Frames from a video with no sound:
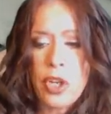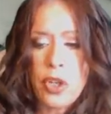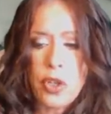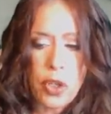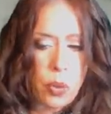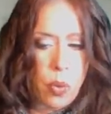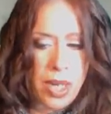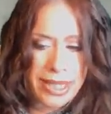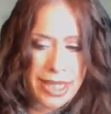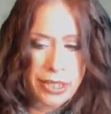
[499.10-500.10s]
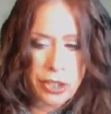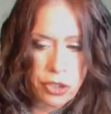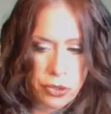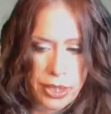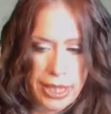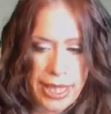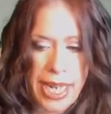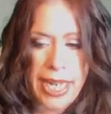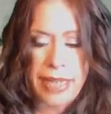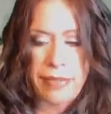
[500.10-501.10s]
you can walk down the street
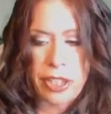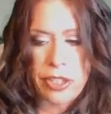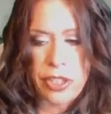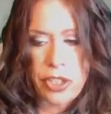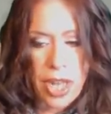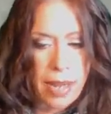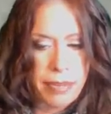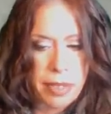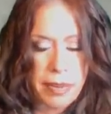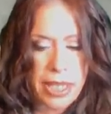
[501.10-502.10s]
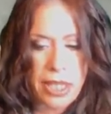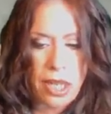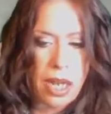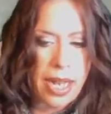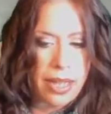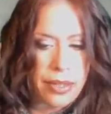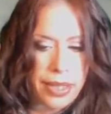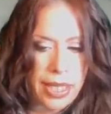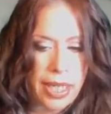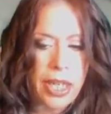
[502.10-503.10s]
and if there's a job to be young
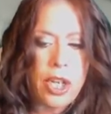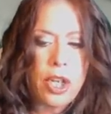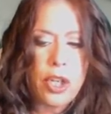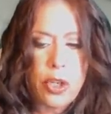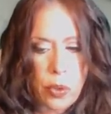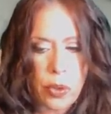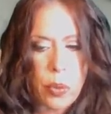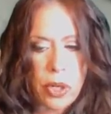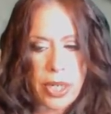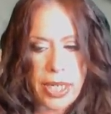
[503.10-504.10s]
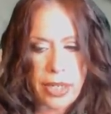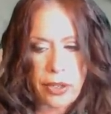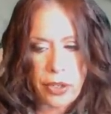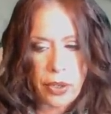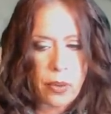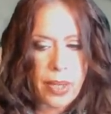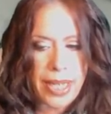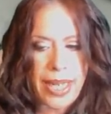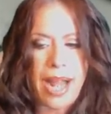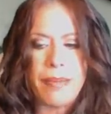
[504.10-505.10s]
healthy you could work here you know
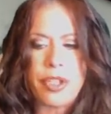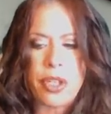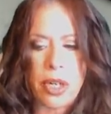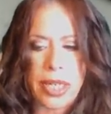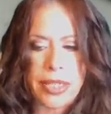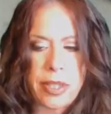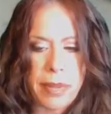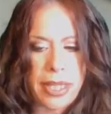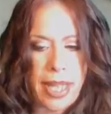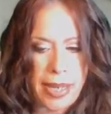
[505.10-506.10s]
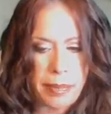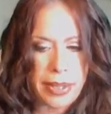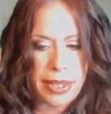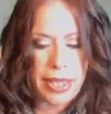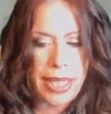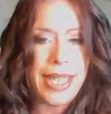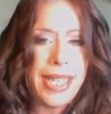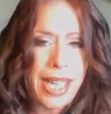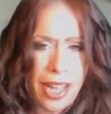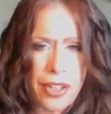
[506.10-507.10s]
what i'm starting to be a liability
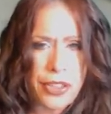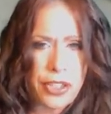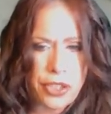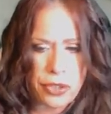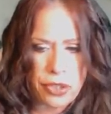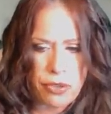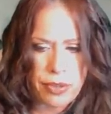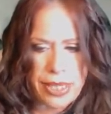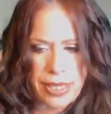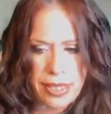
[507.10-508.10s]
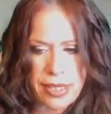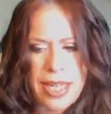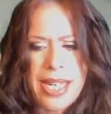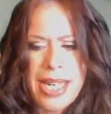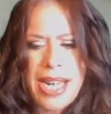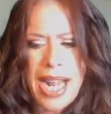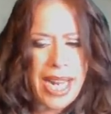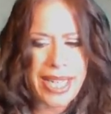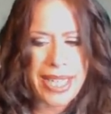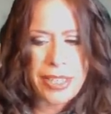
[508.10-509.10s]
health insurance reasons i
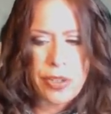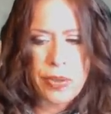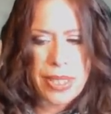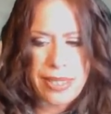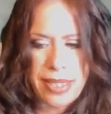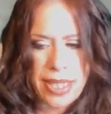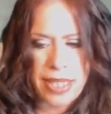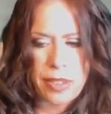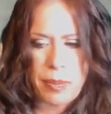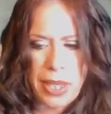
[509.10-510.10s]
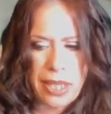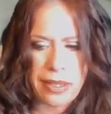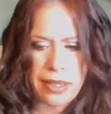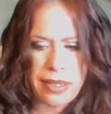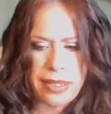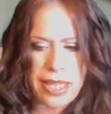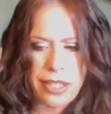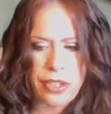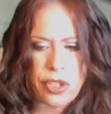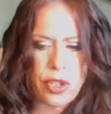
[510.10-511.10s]
can't do these things because
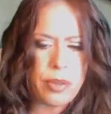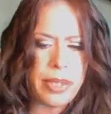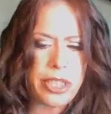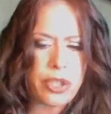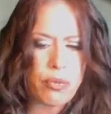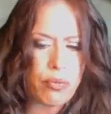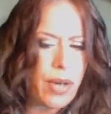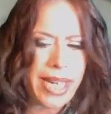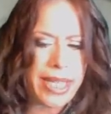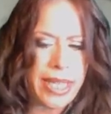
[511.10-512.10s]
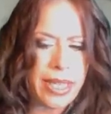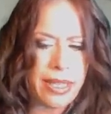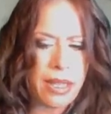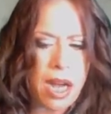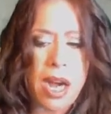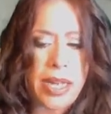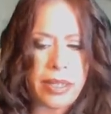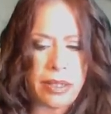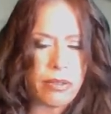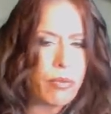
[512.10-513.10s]
there's too much writing on
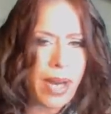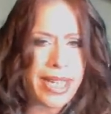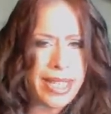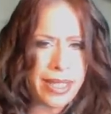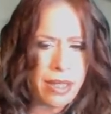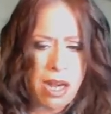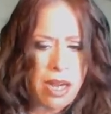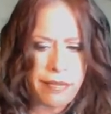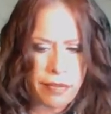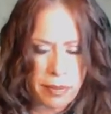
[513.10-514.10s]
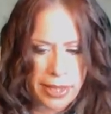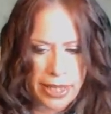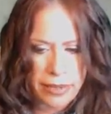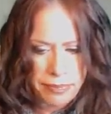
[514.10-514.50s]
writing on for me